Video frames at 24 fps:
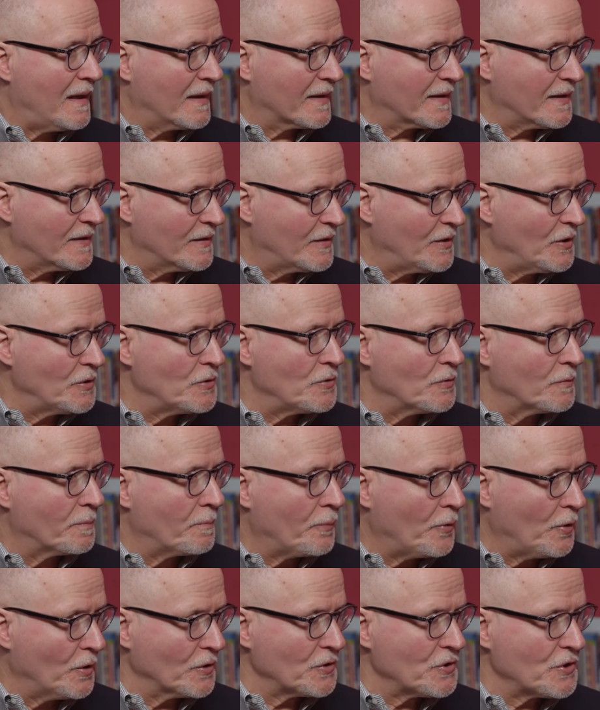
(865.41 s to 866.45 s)
continued
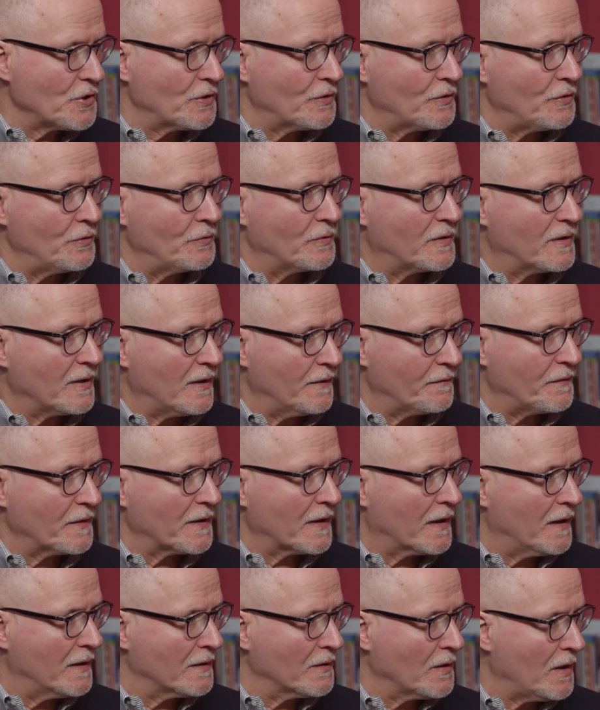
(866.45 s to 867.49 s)
push to toughen
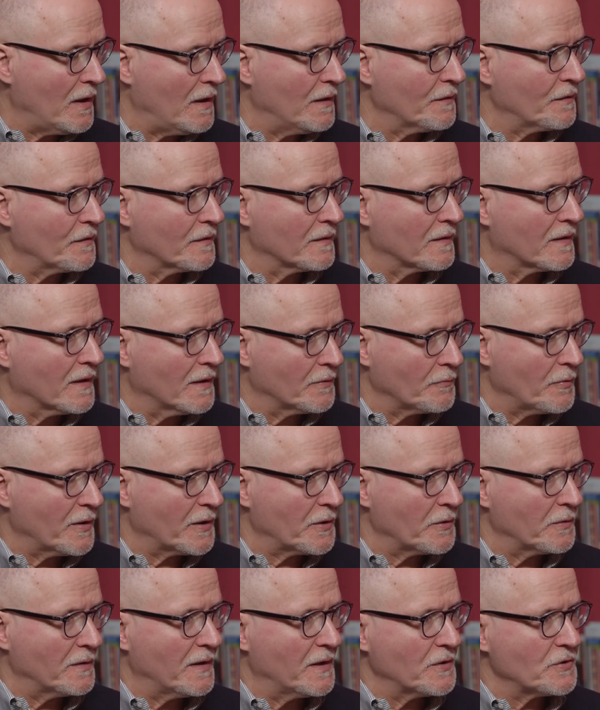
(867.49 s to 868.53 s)
gun laws and gun
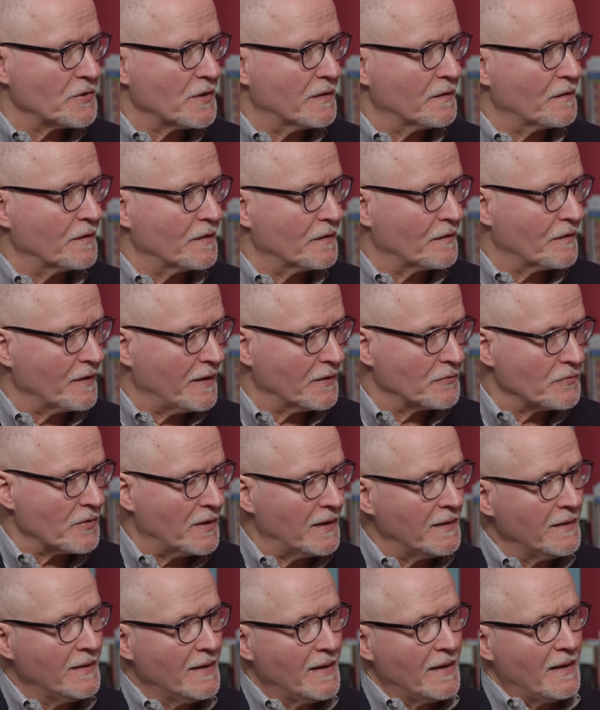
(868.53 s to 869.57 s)
regulations,
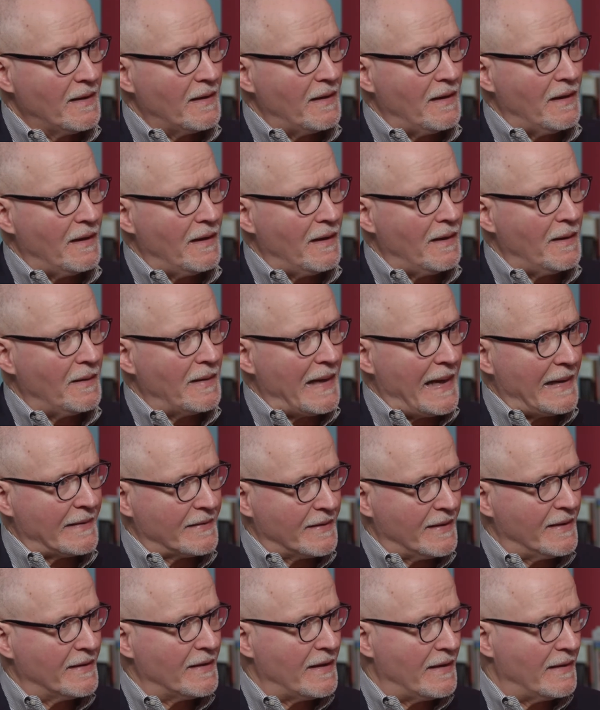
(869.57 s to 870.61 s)
etc., at
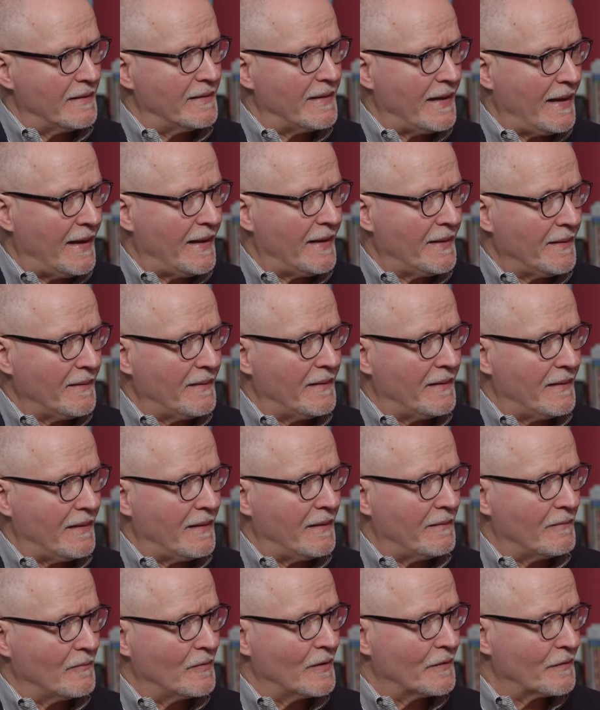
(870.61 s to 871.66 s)
the end of the day,
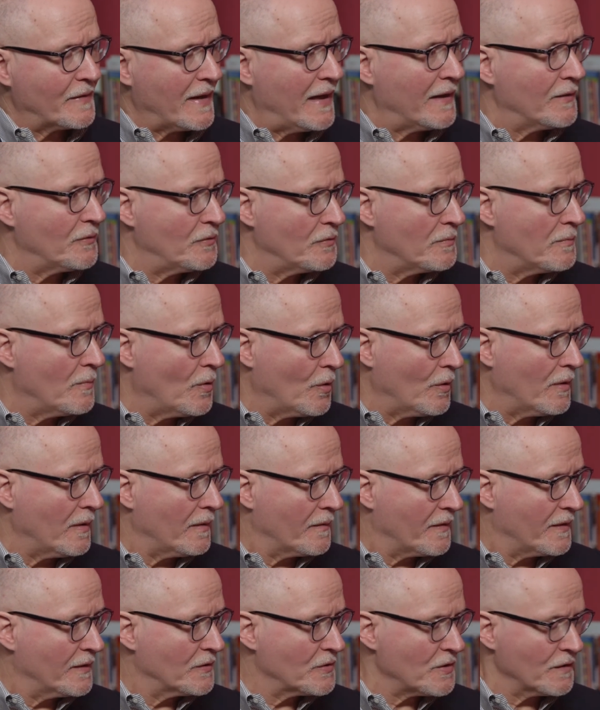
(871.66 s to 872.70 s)
we've got to do more
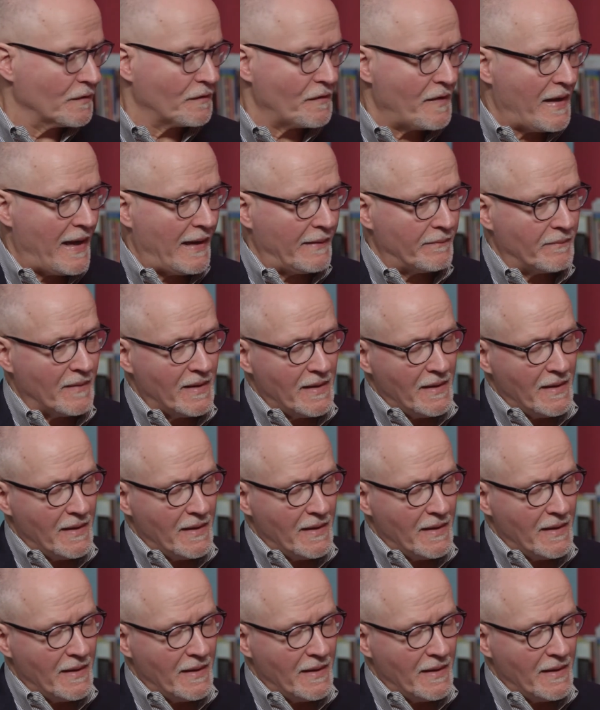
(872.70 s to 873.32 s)
than just that.